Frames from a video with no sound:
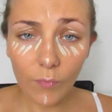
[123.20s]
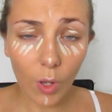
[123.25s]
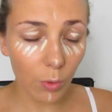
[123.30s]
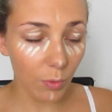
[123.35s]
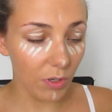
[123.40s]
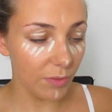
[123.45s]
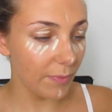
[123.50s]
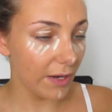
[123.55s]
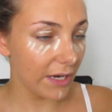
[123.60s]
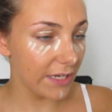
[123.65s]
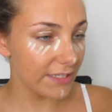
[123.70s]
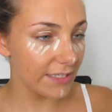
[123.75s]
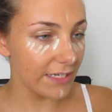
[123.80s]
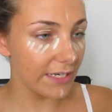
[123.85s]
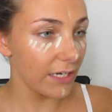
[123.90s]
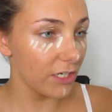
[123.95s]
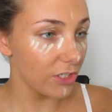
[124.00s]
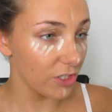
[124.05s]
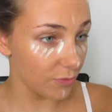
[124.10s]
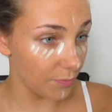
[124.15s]
with my
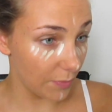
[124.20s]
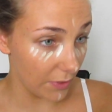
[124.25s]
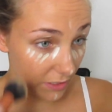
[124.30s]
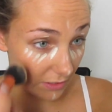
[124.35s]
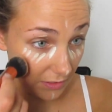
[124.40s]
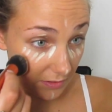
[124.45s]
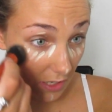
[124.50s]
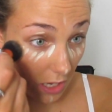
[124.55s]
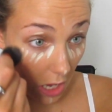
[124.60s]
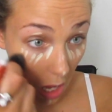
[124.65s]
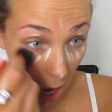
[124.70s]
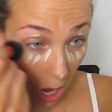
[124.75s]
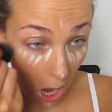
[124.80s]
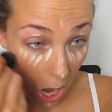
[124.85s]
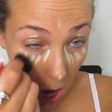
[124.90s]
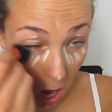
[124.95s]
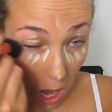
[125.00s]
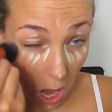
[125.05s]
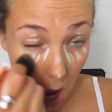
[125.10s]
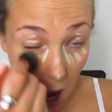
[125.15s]
concealer just because it
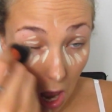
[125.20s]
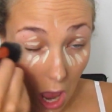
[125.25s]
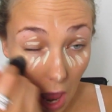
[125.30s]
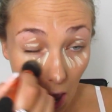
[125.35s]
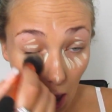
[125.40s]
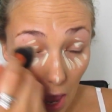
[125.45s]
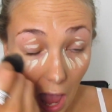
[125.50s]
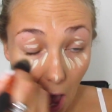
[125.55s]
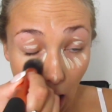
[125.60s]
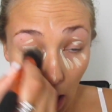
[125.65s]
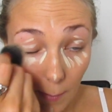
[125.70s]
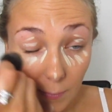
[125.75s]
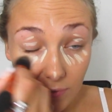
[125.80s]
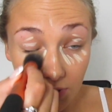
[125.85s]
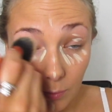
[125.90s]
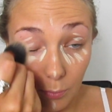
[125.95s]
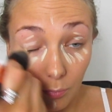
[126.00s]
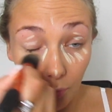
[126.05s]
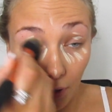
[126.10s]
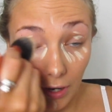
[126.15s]
helps
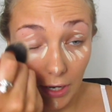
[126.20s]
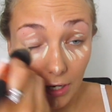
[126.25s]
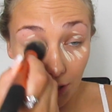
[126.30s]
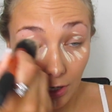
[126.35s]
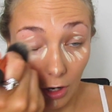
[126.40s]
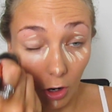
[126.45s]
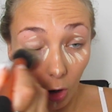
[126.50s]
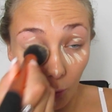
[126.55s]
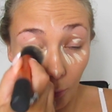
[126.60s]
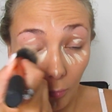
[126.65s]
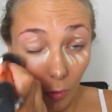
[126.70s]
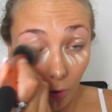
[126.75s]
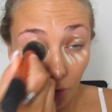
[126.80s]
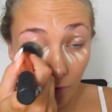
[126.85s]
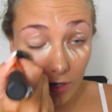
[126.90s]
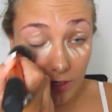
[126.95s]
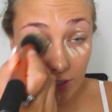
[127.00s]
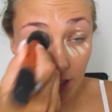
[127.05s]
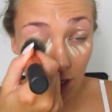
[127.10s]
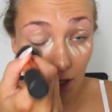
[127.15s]
to brighten it up
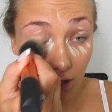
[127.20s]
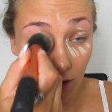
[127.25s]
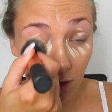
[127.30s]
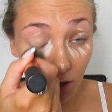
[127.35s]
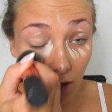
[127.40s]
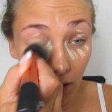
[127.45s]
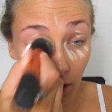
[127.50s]
already